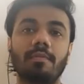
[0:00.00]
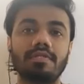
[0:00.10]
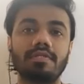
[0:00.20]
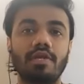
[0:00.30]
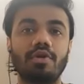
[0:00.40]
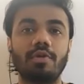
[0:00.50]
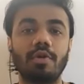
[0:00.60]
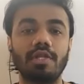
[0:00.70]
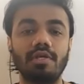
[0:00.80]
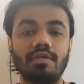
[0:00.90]
Namaste and good
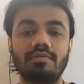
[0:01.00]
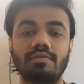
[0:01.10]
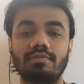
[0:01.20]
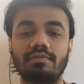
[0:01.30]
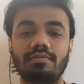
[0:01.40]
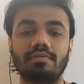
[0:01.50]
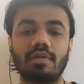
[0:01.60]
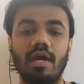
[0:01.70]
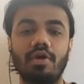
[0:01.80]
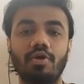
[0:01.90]
morning.
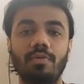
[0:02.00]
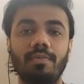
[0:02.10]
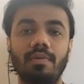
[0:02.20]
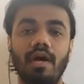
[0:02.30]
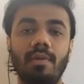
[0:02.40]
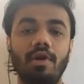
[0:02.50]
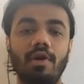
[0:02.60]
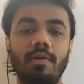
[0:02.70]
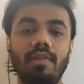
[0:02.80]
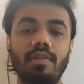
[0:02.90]
I hope I am
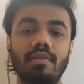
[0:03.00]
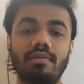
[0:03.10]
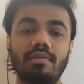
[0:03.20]
audible.